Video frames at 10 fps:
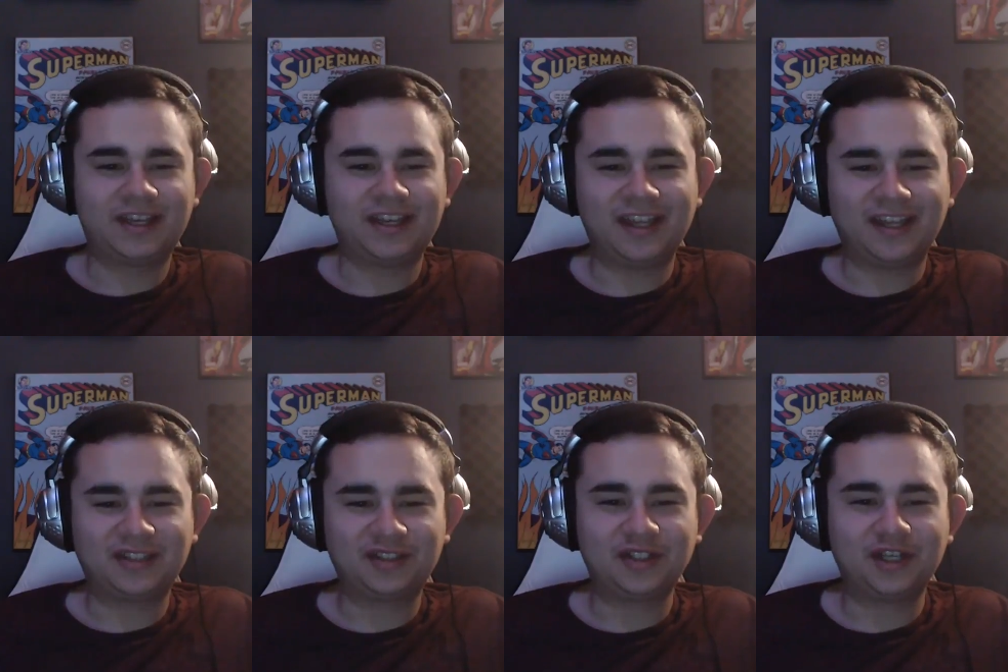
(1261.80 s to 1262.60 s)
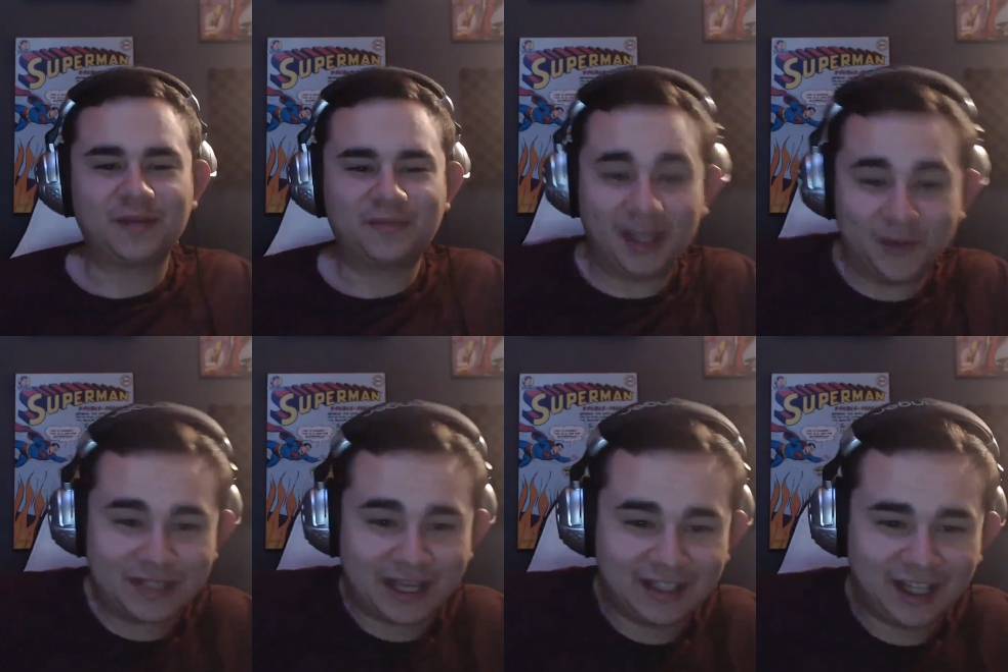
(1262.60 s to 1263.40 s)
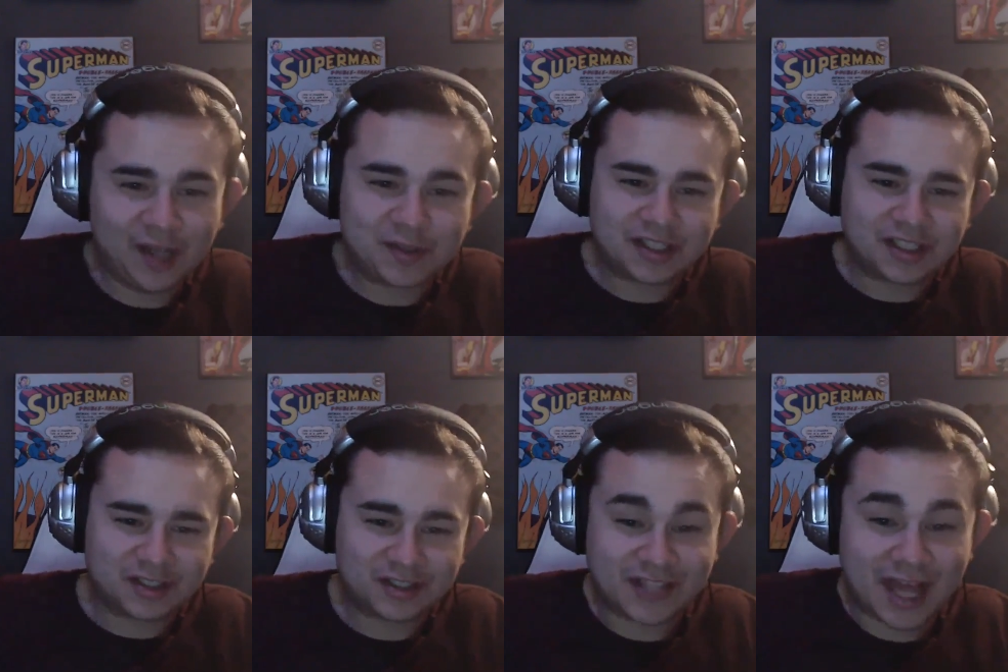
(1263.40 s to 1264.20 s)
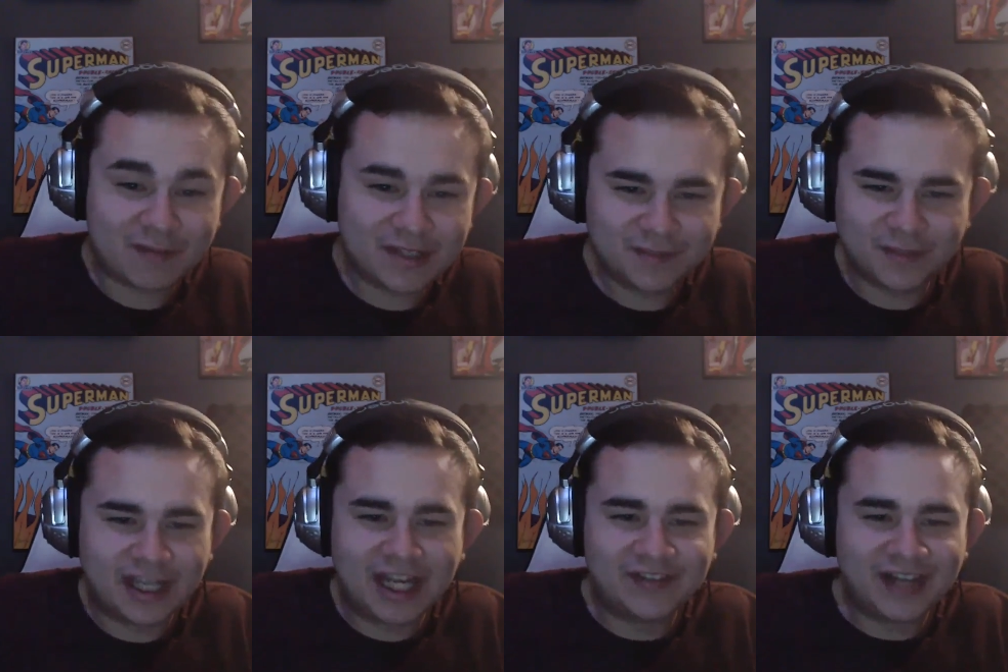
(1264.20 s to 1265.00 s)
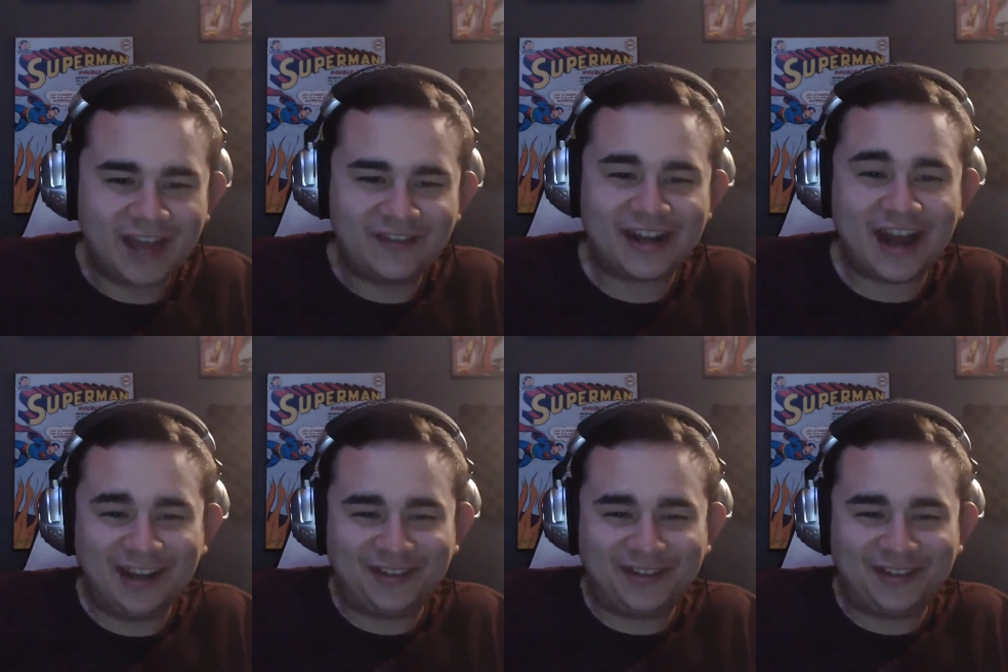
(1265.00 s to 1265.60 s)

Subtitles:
like stood up and he was acting like he was gonna stab us, but he didn't even have a knife.